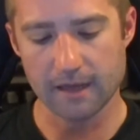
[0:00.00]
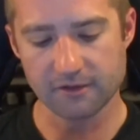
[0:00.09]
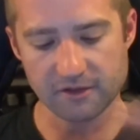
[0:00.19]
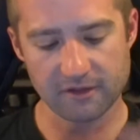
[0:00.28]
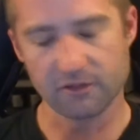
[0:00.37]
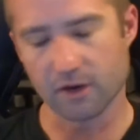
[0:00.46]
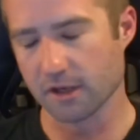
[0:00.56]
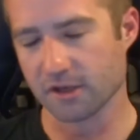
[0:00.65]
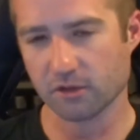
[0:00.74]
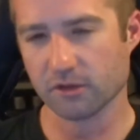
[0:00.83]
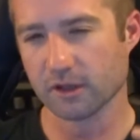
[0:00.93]
since I've
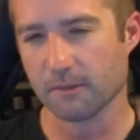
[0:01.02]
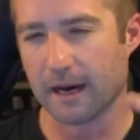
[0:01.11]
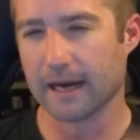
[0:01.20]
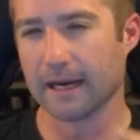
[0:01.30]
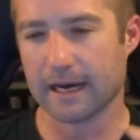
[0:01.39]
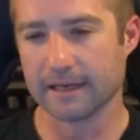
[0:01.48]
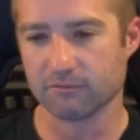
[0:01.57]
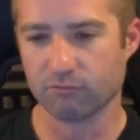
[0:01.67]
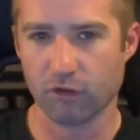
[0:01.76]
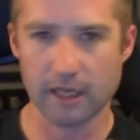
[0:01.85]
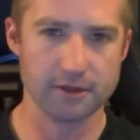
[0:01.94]
started using them, I
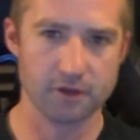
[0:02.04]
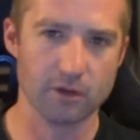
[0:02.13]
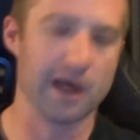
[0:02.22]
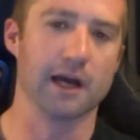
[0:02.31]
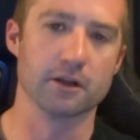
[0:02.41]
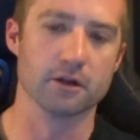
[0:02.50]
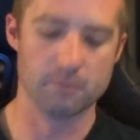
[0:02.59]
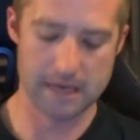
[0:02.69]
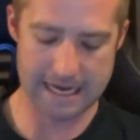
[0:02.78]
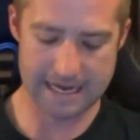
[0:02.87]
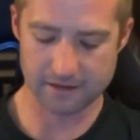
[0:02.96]
really do like
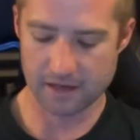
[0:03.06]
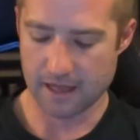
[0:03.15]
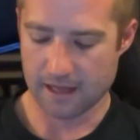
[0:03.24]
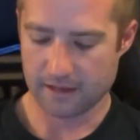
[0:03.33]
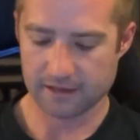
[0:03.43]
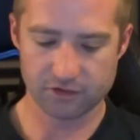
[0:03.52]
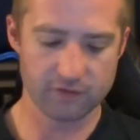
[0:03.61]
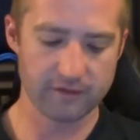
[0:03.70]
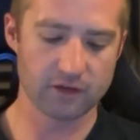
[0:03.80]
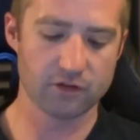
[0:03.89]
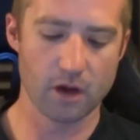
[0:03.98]
them, and there's
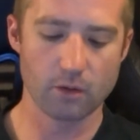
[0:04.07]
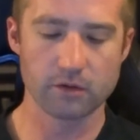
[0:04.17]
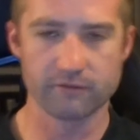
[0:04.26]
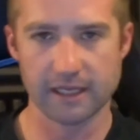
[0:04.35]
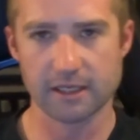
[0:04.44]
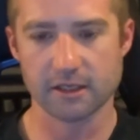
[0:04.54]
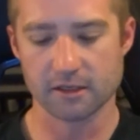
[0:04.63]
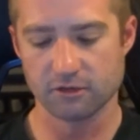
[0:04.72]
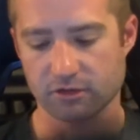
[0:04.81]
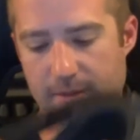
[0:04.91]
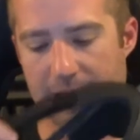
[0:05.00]
something so
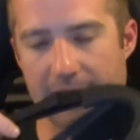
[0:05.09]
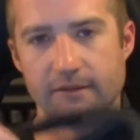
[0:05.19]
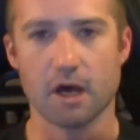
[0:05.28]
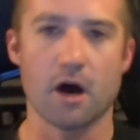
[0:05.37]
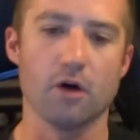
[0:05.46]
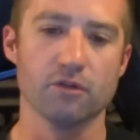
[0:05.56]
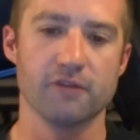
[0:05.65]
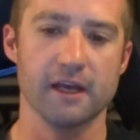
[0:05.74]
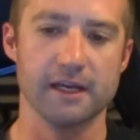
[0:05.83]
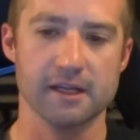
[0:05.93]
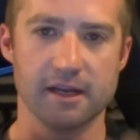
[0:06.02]
convenient just about having the whole
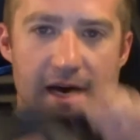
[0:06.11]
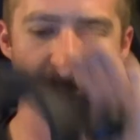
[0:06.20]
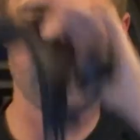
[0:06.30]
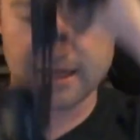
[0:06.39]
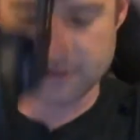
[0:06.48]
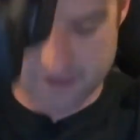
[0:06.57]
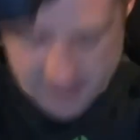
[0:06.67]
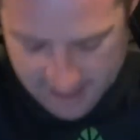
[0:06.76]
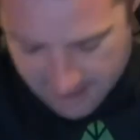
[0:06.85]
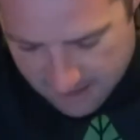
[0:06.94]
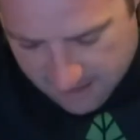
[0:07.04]
thing in a nice
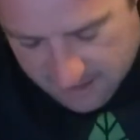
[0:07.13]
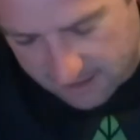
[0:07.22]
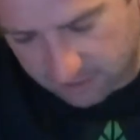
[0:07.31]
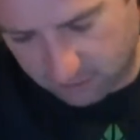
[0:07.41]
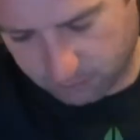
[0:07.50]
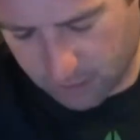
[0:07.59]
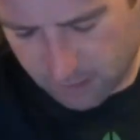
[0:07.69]
headset that I can just